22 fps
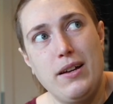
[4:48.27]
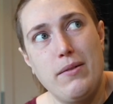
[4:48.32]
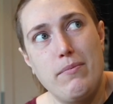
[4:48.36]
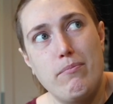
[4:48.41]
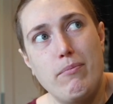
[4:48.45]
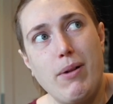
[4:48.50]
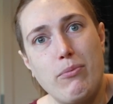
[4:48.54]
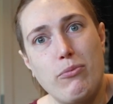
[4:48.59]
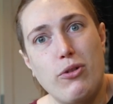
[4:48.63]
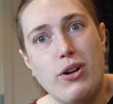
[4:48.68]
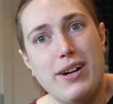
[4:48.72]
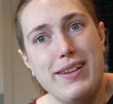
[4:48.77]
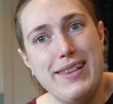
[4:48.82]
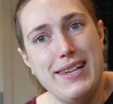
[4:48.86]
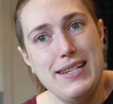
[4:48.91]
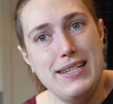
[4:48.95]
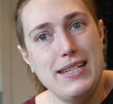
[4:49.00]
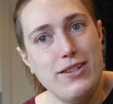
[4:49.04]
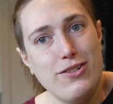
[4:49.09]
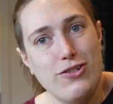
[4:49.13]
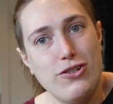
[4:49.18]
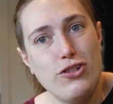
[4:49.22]
memoir that
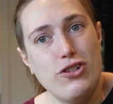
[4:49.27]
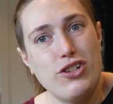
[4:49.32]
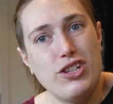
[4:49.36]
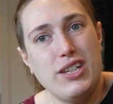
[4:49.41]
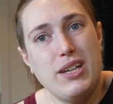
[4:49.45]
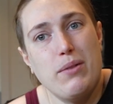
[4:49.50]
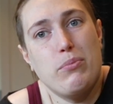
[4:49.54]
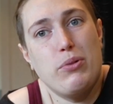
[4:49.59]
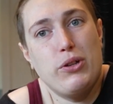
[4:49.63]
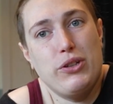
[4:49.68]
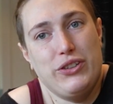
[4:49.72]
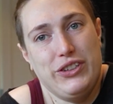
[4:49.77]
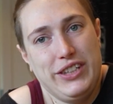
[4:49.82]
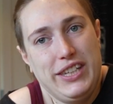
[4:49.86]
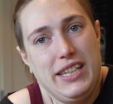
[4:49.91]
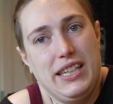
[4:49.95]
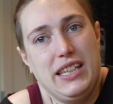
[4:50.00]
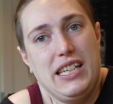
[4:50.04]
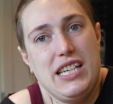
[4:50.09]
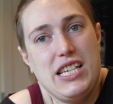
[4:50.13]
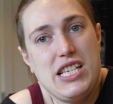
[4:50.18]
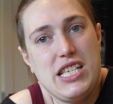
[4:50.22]
didn't
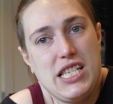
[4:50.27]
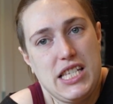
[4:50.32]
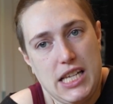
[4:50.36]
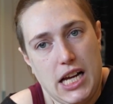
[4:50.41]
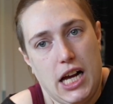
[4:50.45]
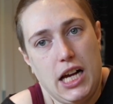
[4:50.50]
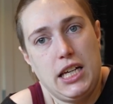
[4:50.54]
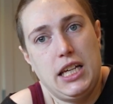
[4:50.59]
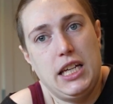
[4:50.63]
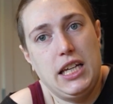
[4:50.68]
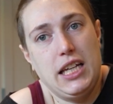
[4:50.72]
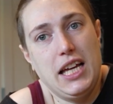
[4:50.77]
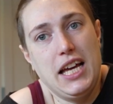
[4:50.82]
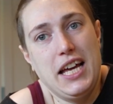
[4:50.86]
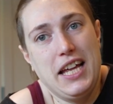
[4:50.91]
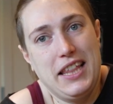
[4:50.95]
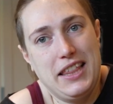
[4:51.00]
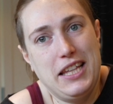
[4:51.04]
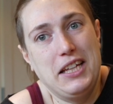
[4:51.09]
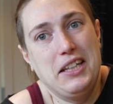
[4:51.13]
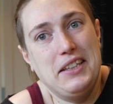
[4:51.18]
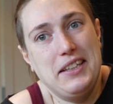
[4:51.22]
completely suck
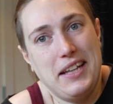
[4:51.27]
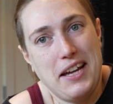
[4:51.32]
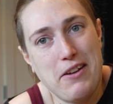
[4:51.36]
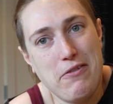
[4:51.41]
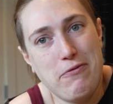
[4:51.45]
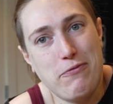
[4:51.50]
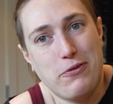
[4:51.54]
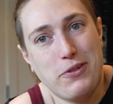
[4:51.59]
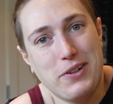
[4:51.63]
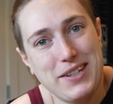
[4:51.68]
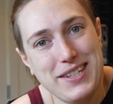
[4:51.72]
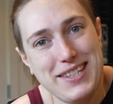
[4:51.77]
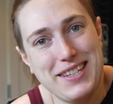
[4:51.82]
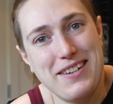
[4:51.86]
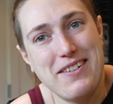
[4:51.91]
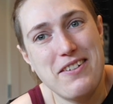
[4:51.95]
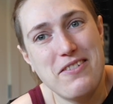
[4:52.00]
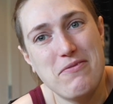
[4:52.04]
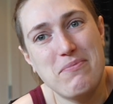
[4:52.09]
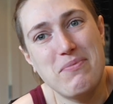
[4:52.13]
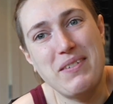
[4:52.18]
the life force out of